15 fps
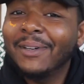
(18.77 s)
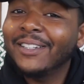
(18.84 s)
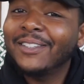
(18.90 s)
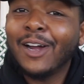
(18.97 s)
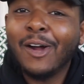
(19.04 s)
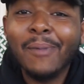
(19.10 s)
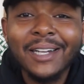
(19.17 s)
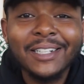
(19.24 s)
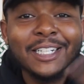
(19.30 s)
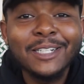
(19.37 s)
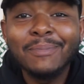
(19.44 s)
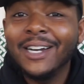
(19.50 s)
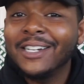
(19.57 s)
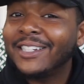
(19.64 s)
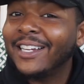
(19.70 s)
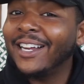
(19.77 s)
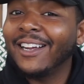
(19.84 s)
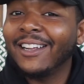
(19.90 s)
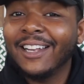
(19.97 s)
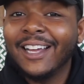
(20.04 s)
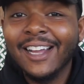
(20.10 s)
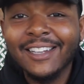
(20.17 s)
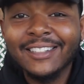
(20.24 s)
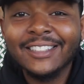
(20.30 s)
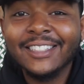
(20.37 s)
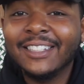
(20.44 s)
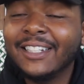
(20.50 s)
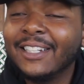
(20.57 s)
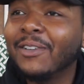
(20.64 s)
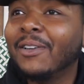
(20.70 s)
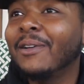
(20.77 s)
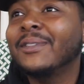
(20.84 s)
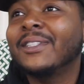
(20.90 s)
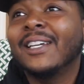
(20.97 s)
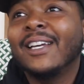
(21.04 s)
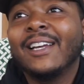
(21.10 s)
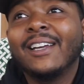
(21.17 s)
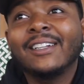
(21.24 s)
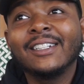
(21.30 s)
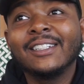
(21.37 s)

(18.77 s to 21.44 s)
talk about these budget airlines. You dig what I'm saying?